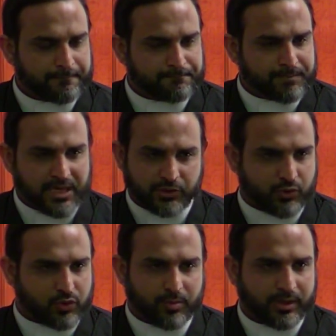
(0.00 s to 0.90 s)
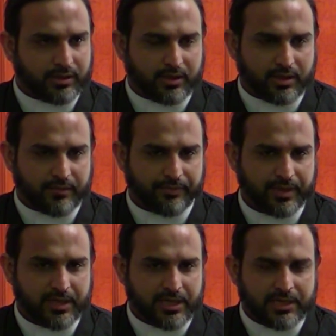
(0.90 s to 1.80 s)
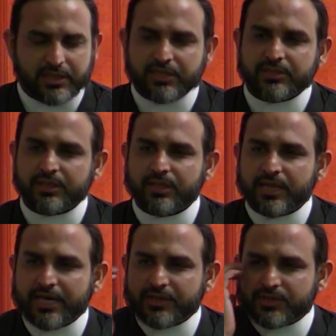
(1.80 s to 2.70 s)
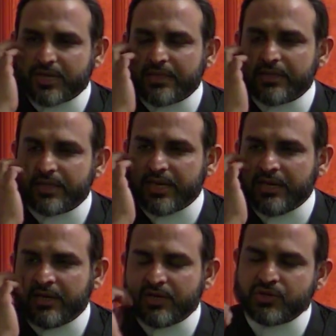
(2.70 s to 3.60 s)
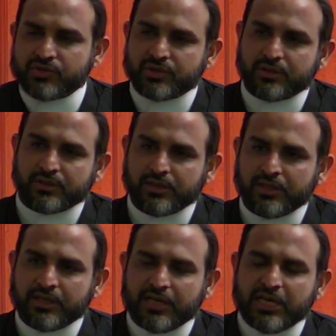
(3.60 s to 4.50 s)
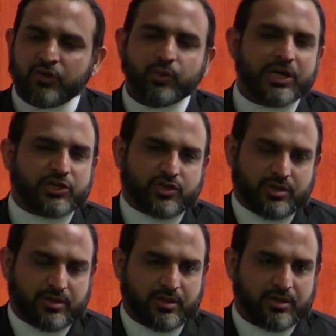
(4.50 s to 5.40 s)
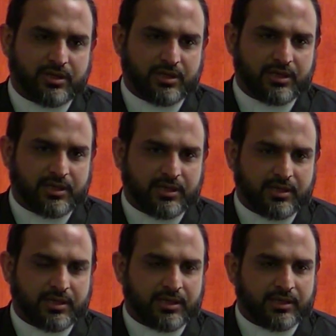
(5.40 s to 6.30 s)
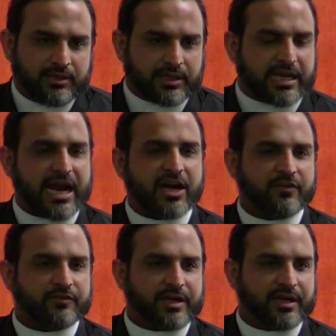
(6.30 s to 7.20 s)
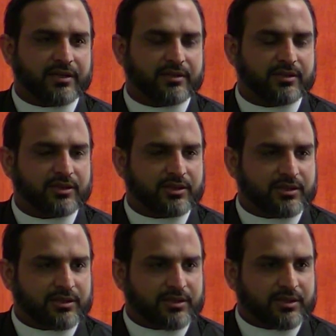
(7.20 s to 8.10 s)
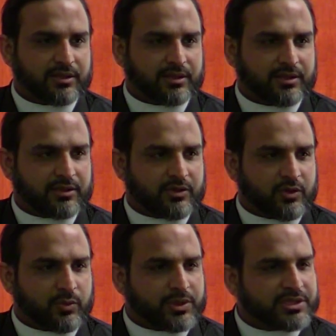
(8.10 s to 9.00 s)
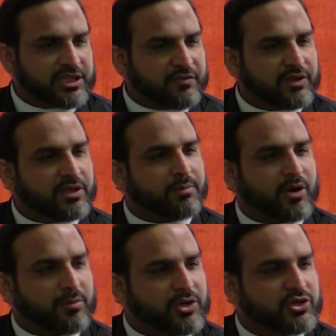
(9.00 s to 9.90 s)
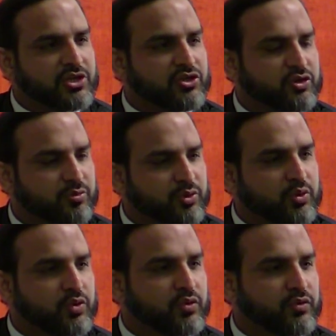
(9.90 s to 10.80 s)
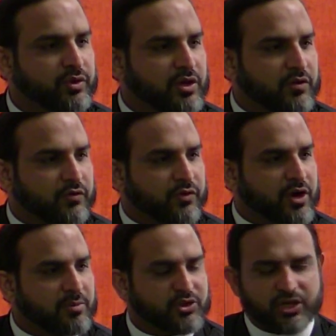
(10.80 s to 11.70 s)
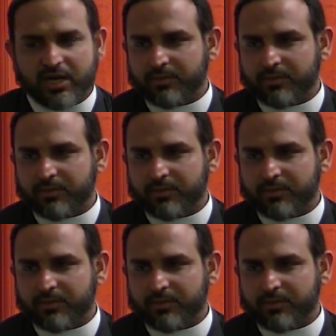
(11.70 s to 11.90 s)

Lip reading: Ajrukum Allah. These are the nights and the days in which the caravan was given the permission to move from Sham.